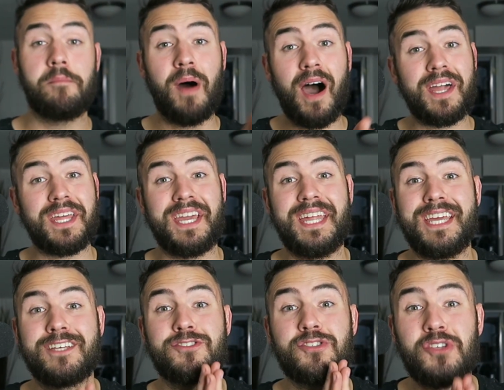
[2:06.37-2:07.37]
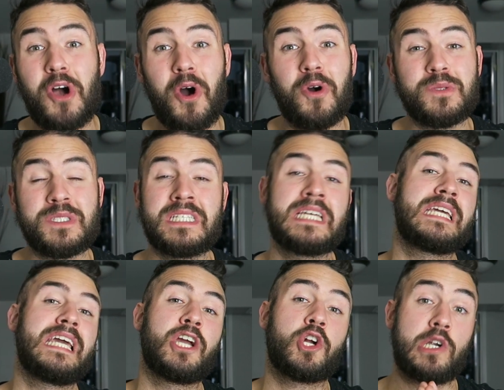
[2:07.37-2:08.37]
but it is so
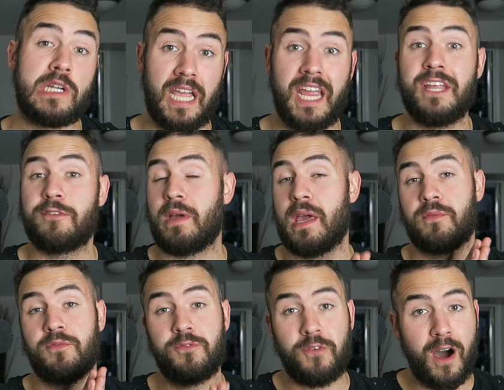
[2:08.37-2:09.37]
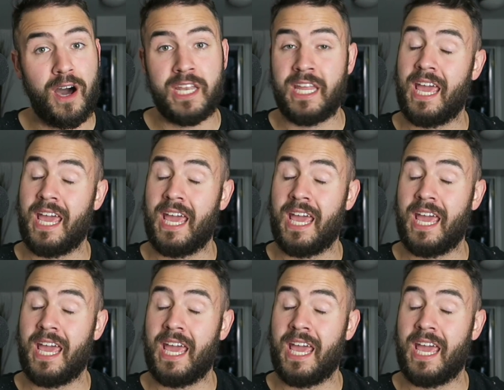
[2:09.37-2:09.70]
stinking creative and fun,